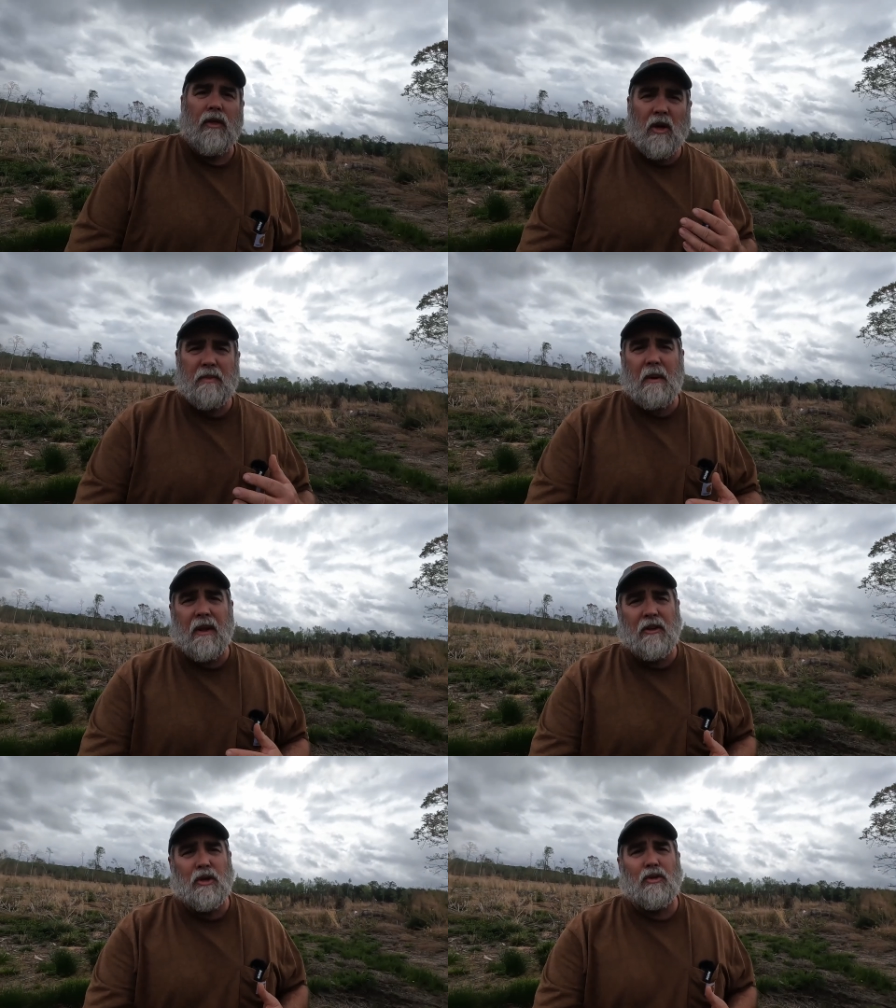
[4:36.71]
Those people
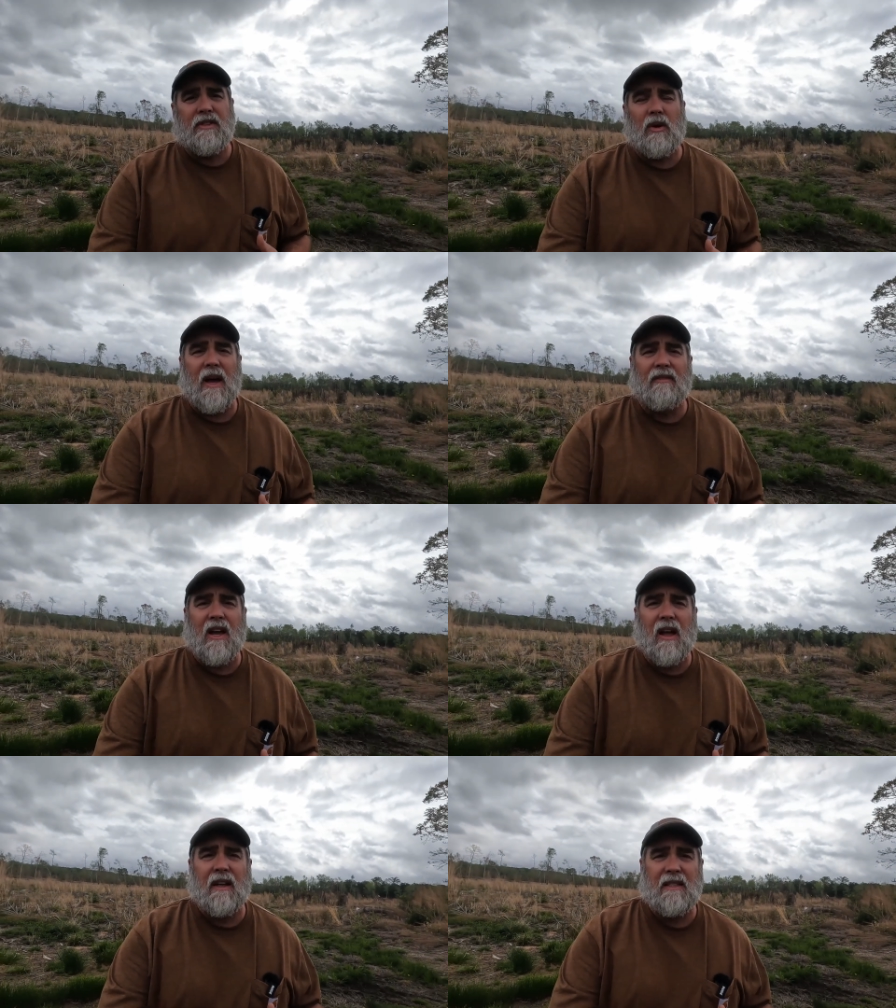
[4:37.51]
that do still have
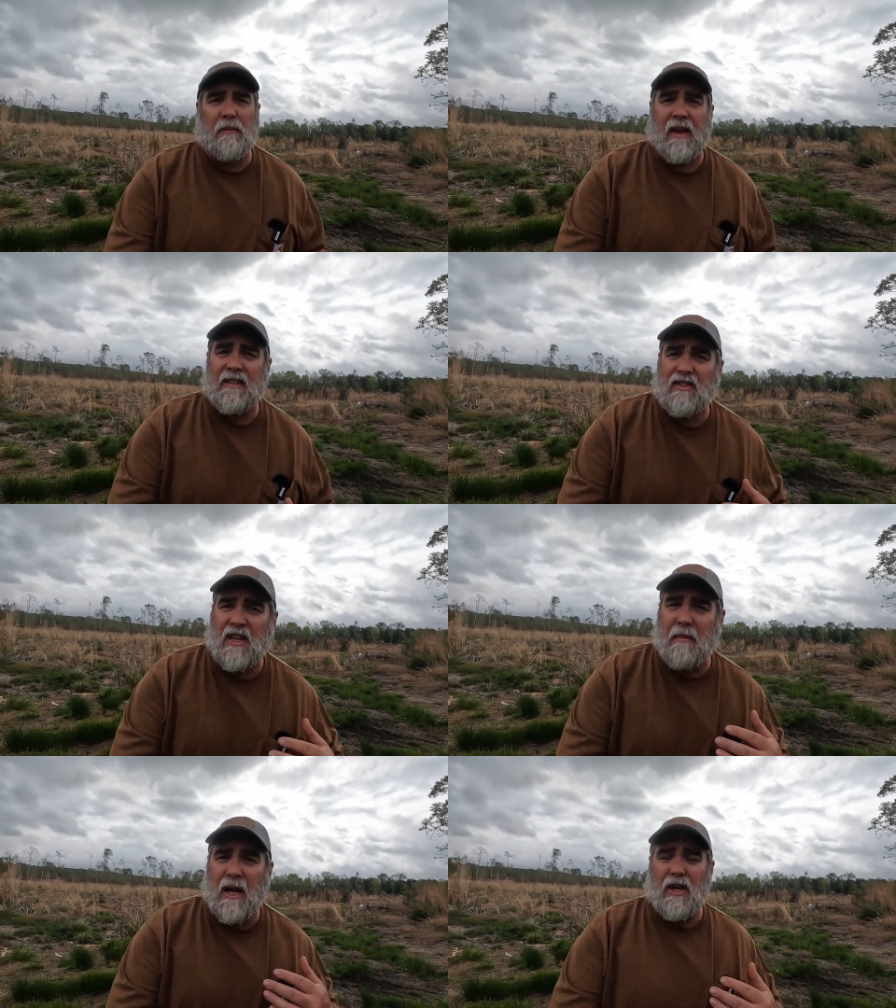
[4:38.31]
colonies in place, there's
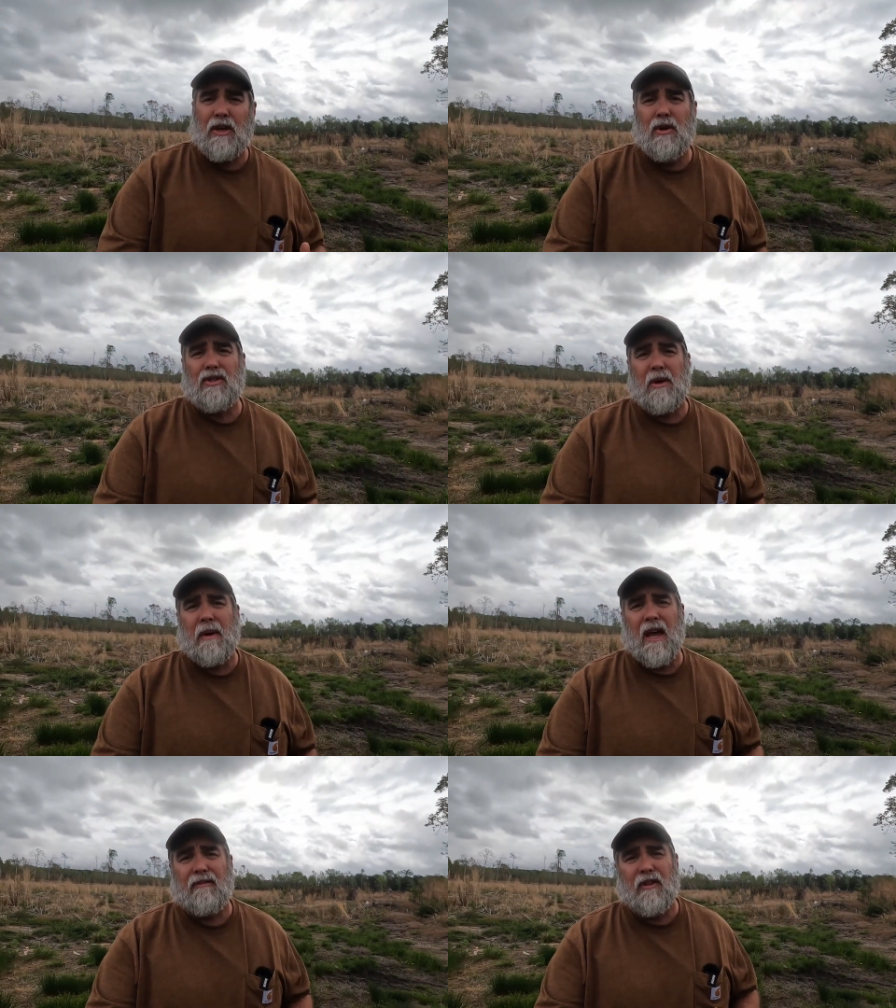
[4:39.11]
gonna be a huge
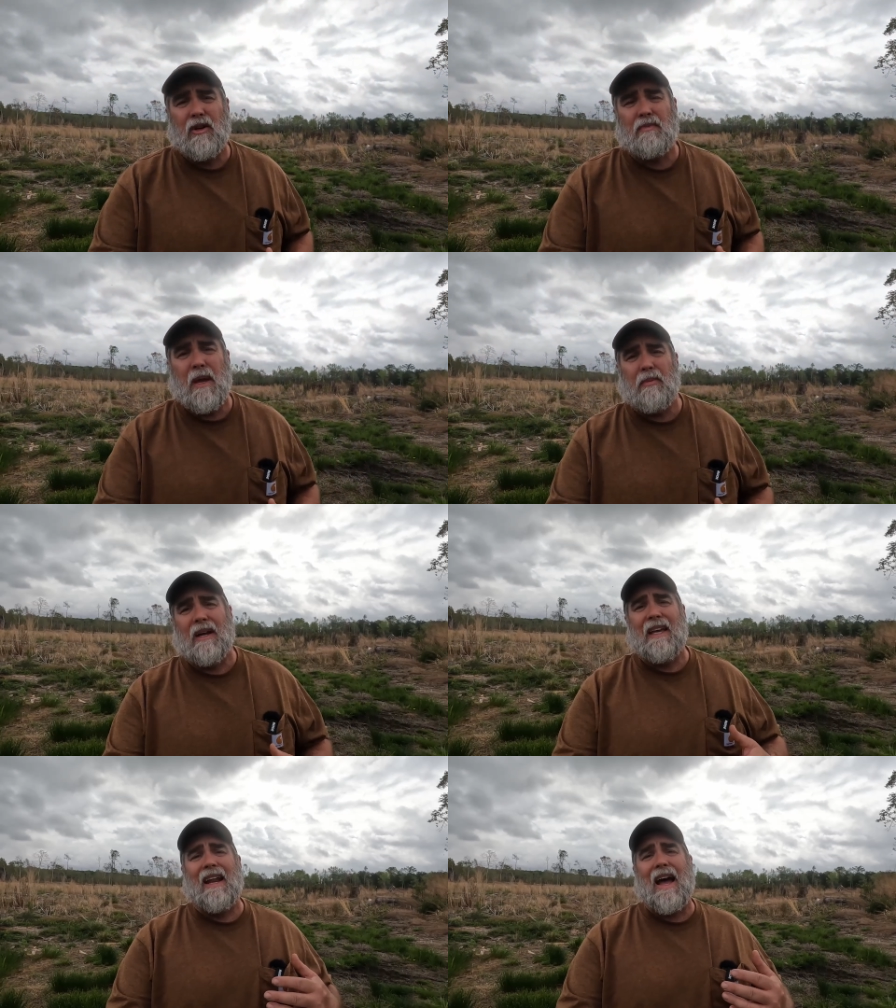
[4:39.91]
demand for those people
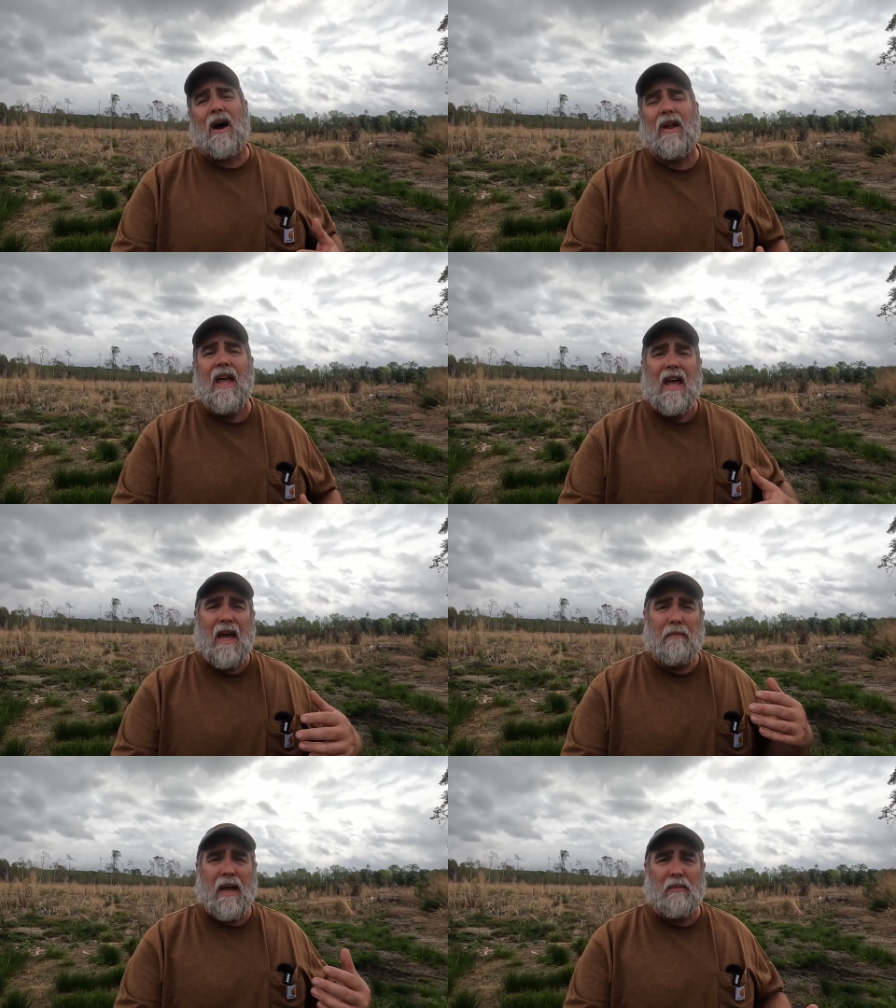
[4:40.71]
to get out
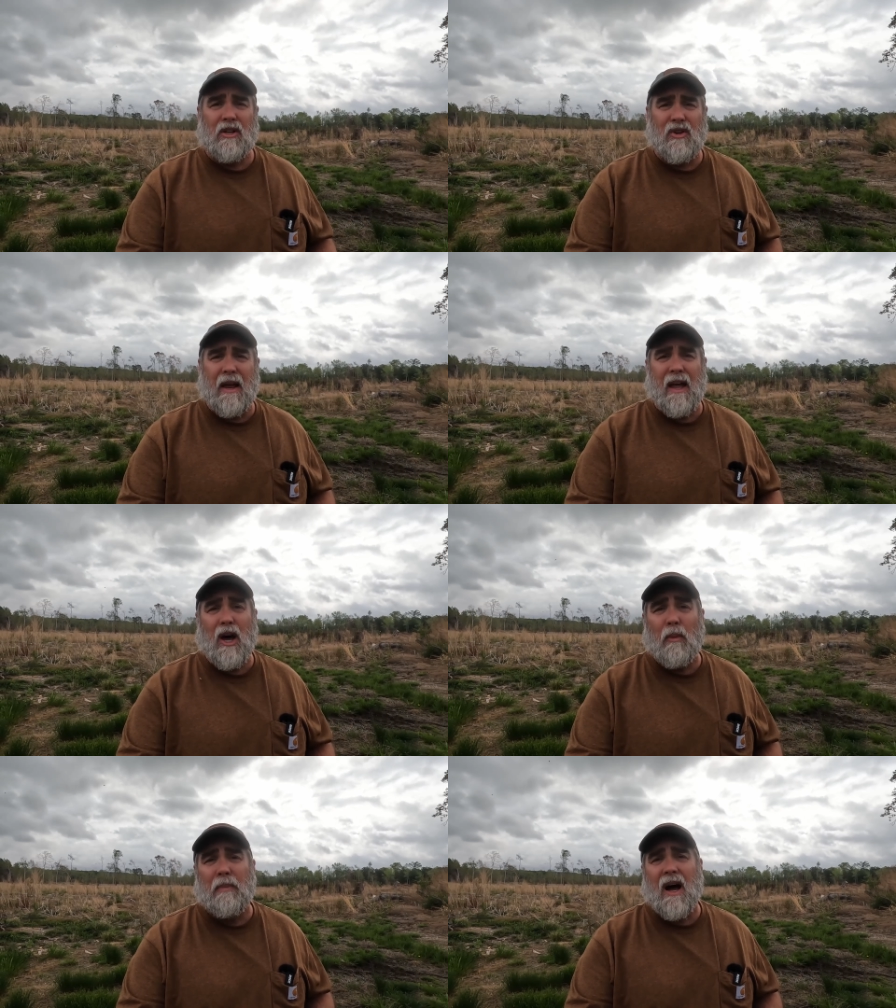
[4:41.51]
and be able to try to
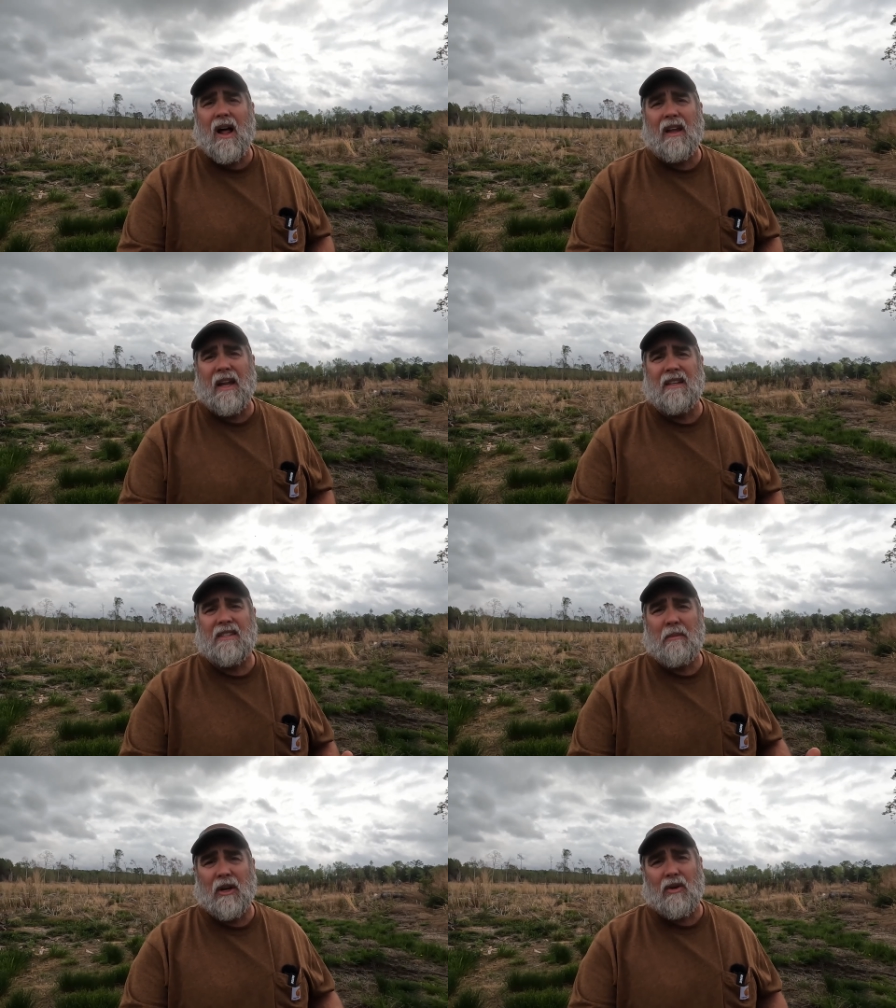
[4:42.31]
help pollinate
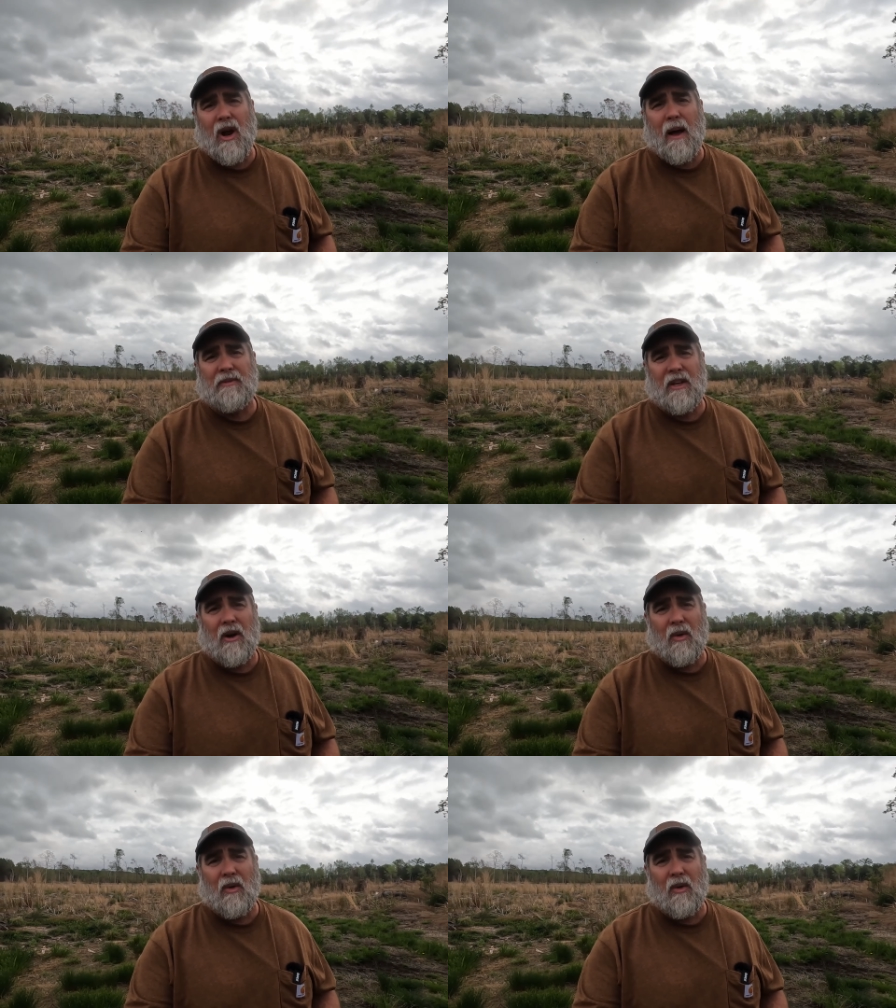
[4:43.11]
some of the crops they're